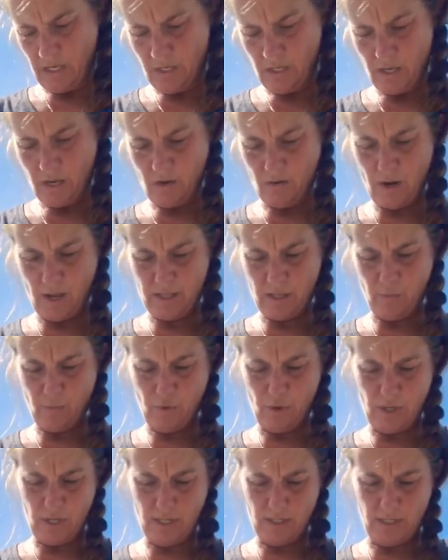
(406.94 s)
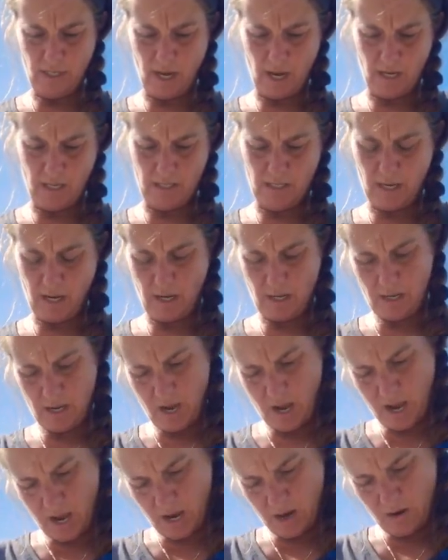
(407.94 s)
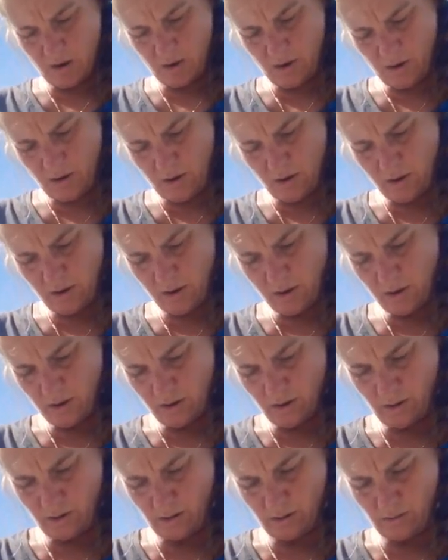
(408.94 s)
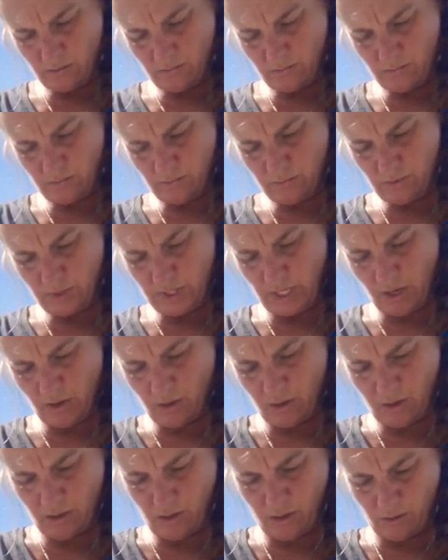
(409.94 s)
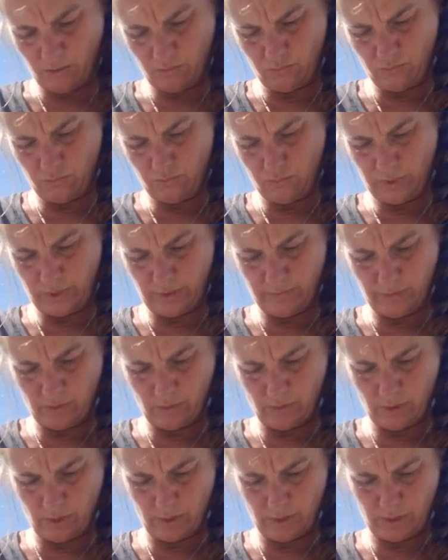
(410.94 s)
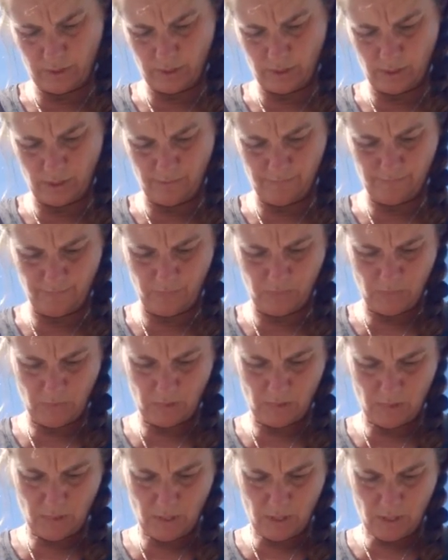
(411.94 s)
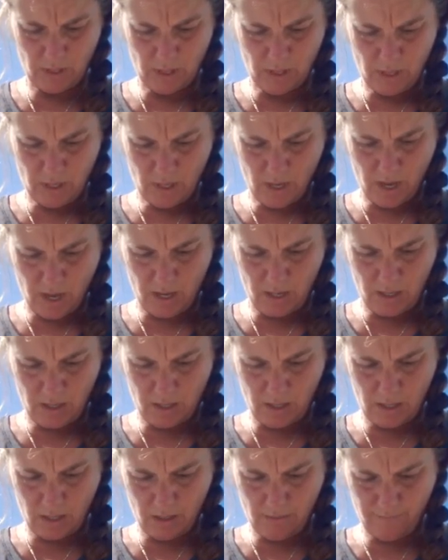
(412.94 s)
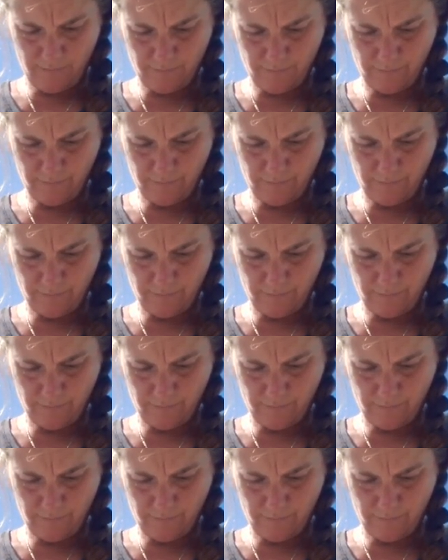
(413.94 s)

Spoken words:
So, not the prettiest, tightest anchor or sinker or whatever you want to call this thing. Egg thing.